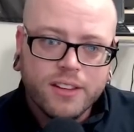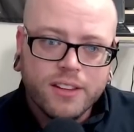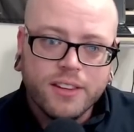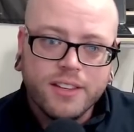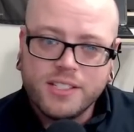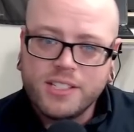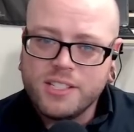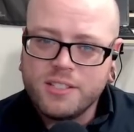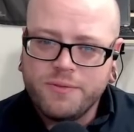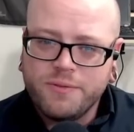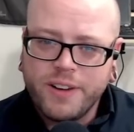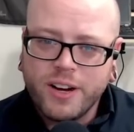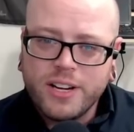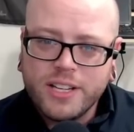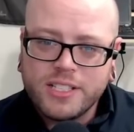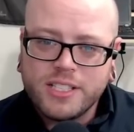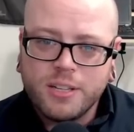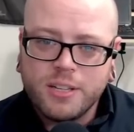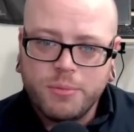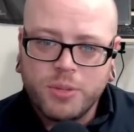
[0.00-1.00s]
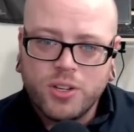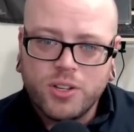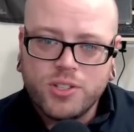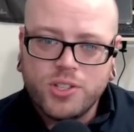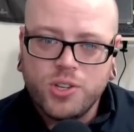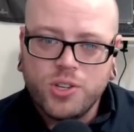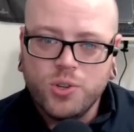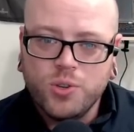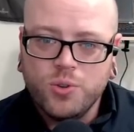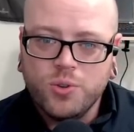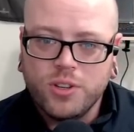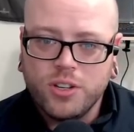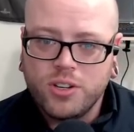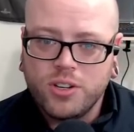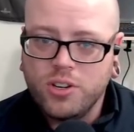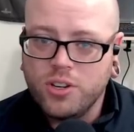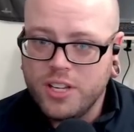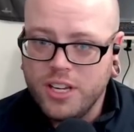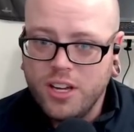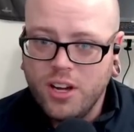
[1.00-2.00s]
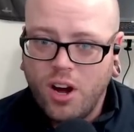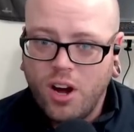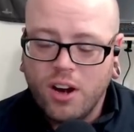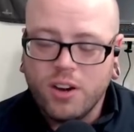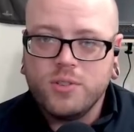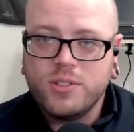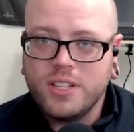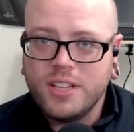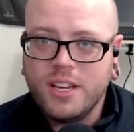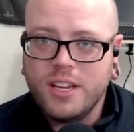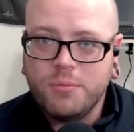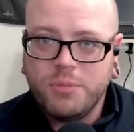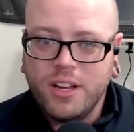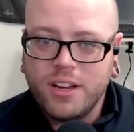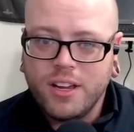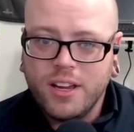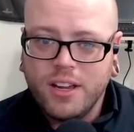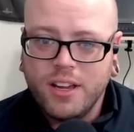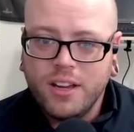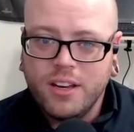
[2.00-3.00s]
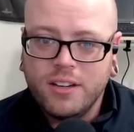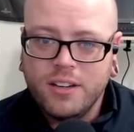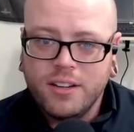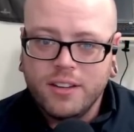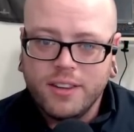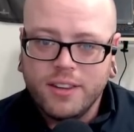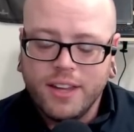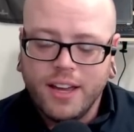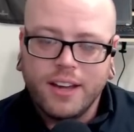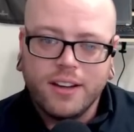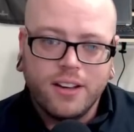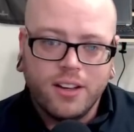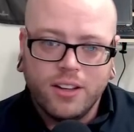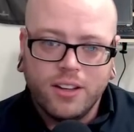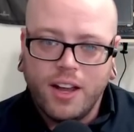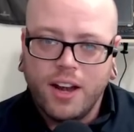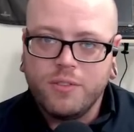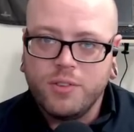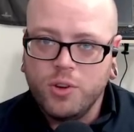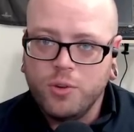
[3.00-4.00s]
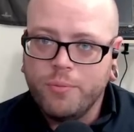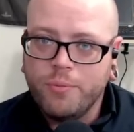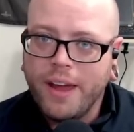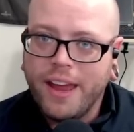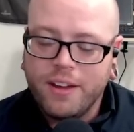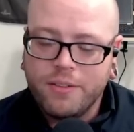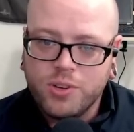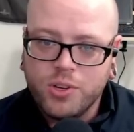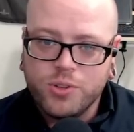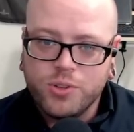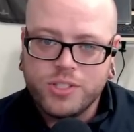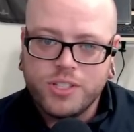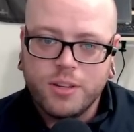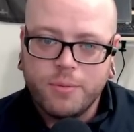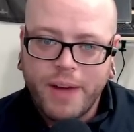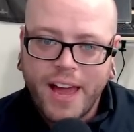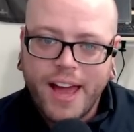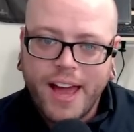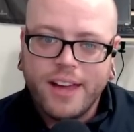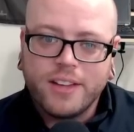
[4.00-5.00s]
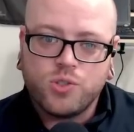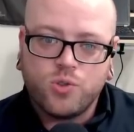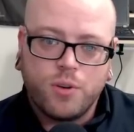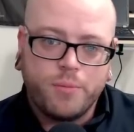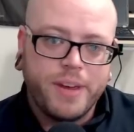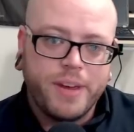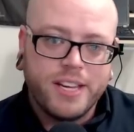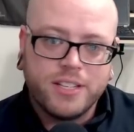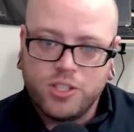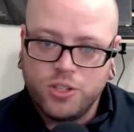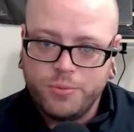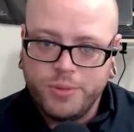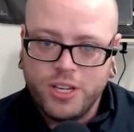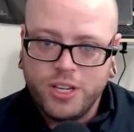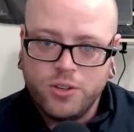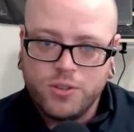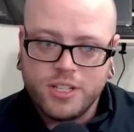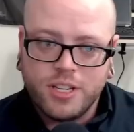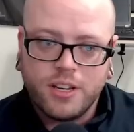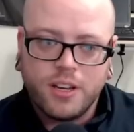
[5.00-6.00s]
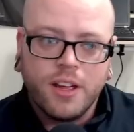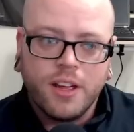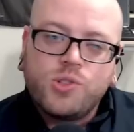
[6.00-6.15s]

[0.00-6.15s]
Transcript: This is very similar to the cookie auto delete plugin that a lot of you may have used in the past or may still be using.